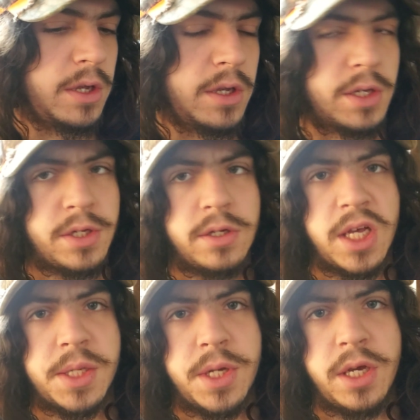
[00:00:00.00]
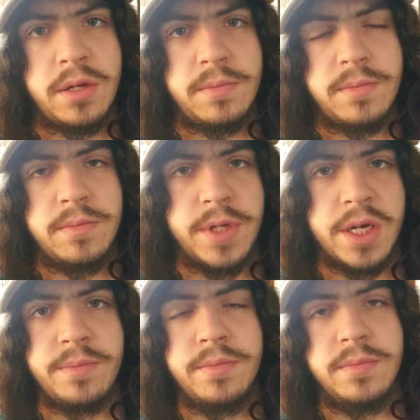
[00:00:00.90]
until last night.
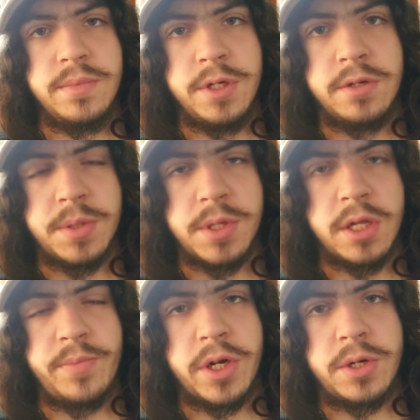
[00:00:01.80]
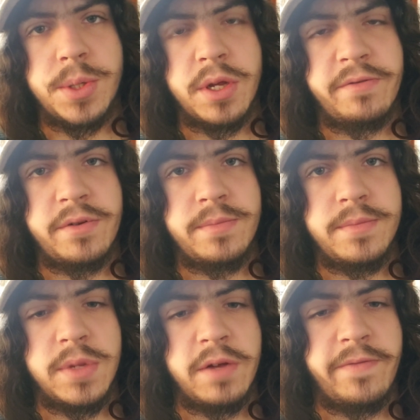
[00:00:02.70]
I, saw the pictures of it
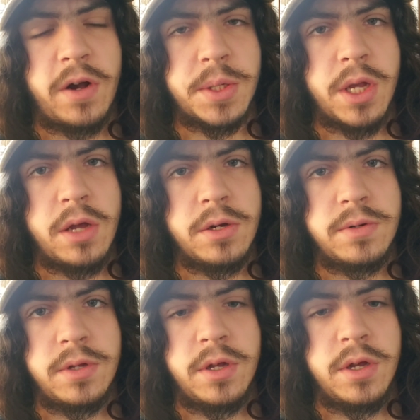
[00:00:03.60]
on Fox Auto.